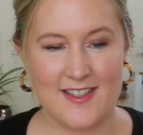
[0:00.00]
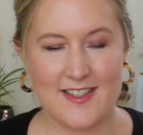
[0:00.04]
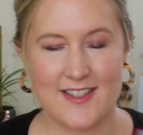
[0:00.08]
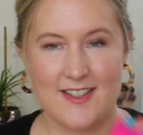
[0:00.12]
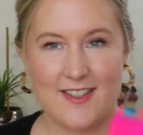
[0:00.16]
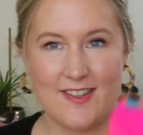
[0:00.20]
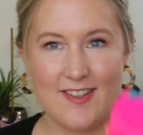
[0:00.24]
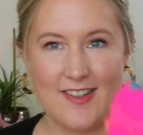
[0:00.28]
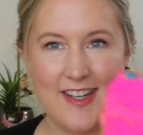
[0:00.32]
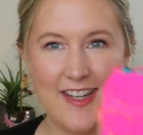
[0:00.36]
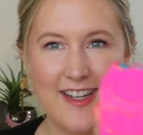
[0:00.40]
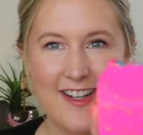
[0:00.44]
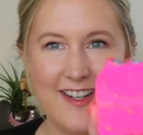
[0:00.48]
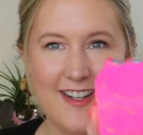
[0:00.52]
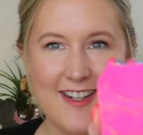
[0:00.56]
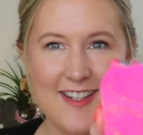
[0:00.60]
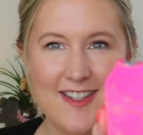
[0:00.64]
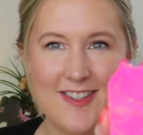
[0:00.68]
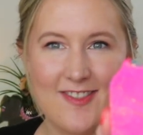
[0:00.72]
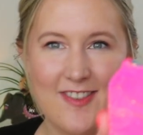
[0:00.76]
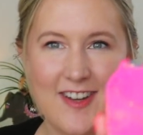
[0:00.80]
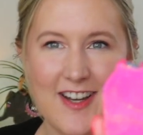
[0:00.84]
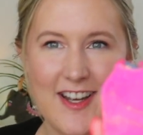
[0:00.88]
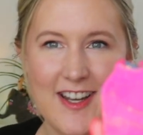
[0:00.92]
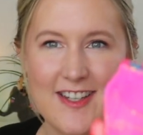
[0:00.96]
So
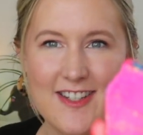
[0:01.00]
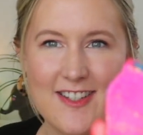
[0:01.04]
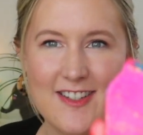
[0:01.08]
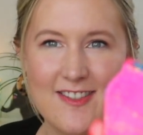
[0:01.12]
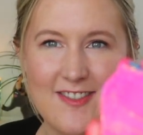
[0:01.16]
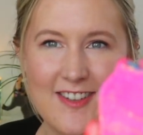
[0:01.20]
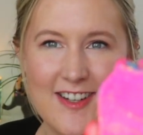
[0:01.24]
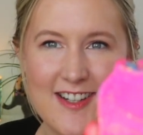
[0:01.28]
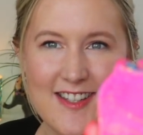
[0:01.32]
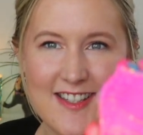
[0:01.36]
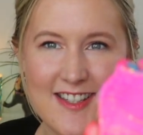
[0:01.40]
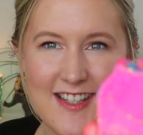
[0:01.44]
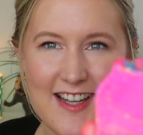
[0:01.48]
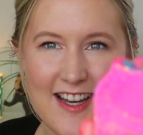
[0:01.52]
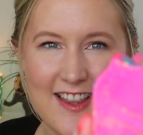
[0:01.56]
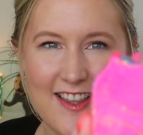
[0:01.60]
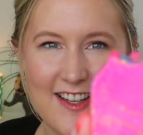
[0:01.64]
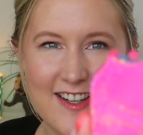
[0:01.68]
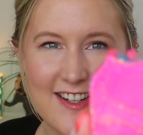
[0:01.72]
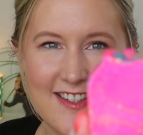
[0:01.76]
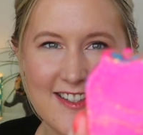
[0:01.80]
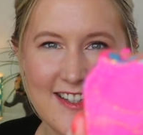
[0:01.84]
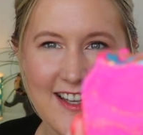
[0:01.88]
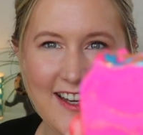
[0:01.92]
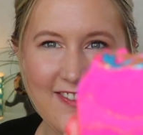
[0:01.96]
here's what one side
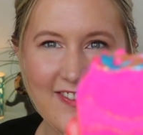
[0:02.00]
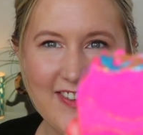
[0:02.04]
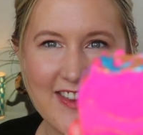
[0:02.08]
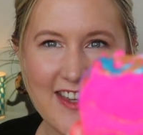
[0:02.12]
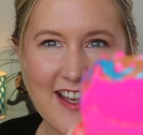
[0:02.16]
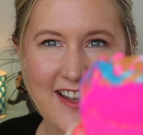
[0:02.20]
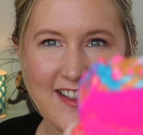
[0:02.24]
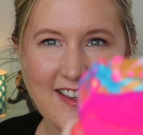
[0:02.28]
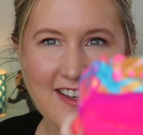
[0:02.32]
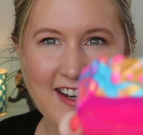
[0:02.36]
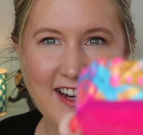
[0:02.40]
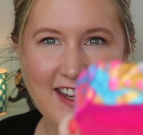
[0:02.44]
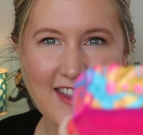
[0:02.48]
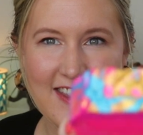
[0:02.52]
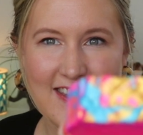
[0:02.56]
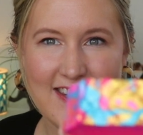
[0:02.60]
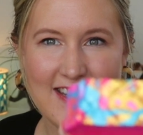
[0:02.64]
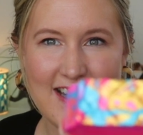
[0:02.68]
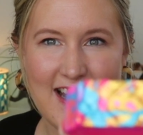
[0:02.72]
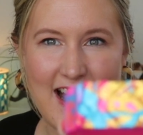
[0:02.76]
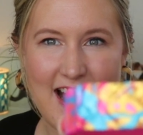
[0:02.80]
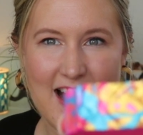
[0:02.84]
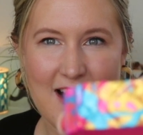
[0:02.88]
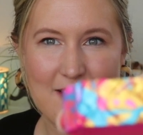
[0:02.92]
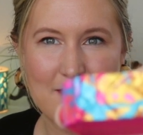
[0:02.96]
looks like, then look at the
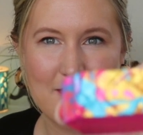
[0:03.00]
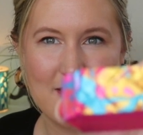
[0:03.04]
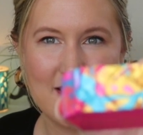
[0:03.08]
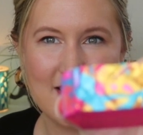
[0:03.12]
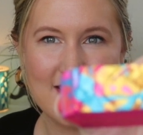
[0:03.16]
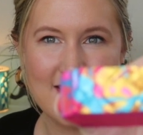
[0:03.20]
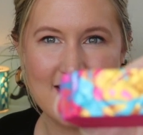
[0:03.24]
top.